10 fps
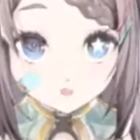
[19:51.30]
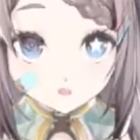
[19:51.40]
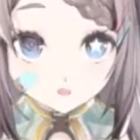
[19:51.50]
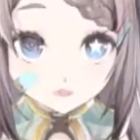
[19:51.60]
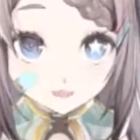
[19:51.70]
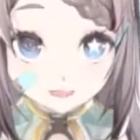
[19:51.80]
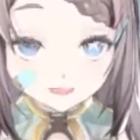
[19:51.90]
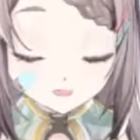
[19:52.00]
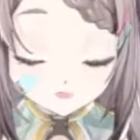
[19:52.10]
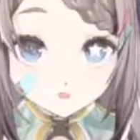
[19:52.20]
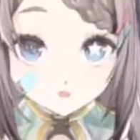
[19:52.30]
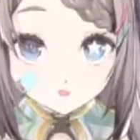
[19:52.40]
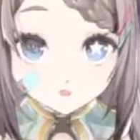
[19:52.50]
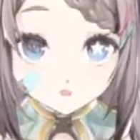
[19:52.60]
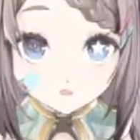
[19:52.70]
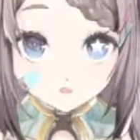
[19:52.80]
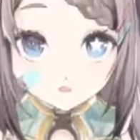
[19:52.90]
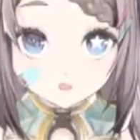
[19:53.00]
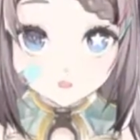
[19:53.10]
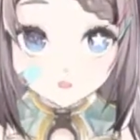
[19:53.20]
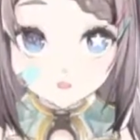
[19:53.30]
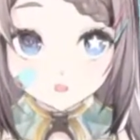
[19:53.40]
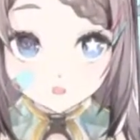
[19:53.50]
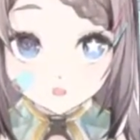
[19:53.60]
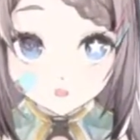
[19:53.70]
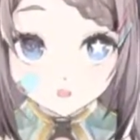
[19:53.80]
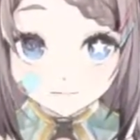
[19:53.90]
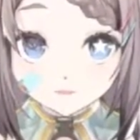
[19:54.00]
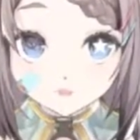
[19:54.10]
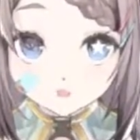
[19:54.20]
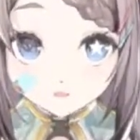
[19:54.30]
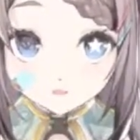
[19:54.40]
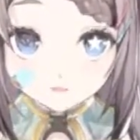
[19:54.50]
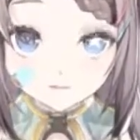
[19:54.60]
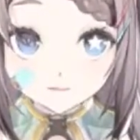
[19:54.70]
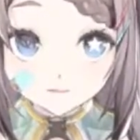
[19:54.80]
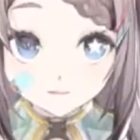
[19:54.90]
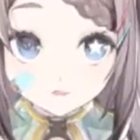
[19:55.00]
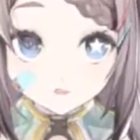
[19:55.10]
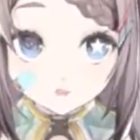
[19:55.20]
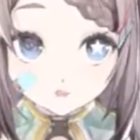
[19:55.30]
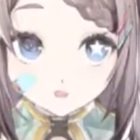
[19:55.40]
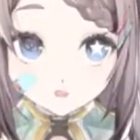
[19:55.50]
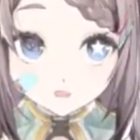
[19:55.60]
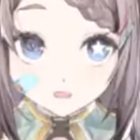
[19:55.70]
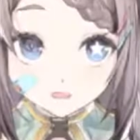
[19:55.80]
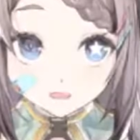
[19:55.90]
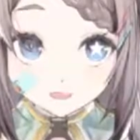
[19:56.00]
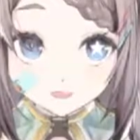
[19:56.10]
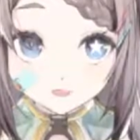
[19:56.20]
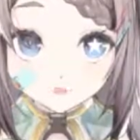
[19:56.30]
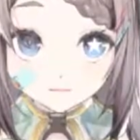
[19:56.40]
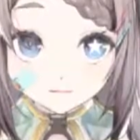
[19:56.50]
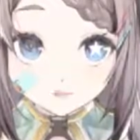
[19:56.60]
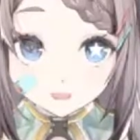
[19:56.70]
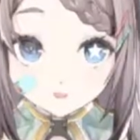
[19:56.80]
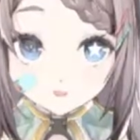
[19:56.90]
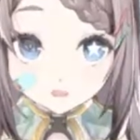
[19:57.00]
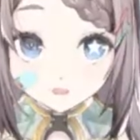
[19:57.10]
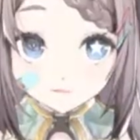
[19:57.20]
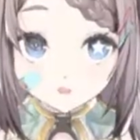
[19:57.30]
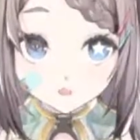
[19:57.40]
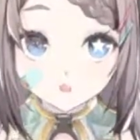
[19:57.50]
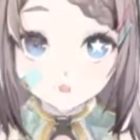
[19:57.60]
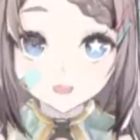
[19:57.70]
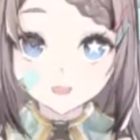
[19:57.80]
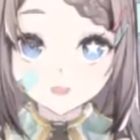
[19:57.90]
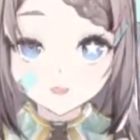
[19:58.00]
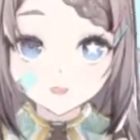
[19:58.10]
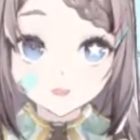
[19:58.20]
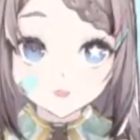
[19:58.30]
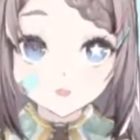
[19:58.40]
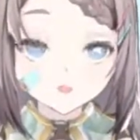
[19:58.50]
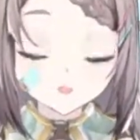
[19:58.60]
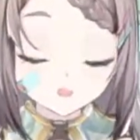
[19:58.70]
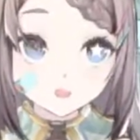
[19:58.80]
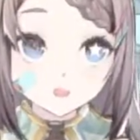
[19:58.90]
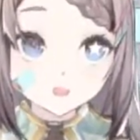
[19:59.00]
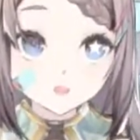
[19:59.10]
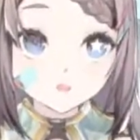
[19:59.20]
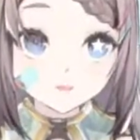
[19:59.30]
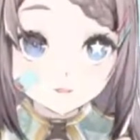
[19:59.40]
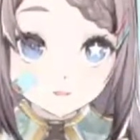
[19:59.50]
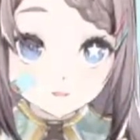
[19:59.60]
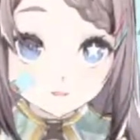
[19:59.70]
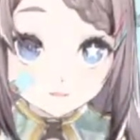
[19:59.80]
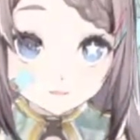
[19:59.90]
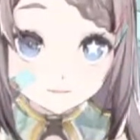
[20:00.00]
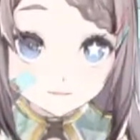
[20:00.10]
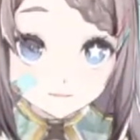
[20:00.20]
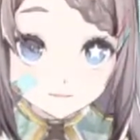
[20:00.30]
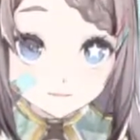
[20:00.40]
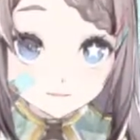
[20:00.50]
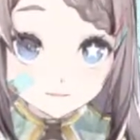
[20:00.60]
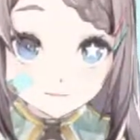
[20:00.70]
And it just doesn't work. So I ended up not being able to install anything. So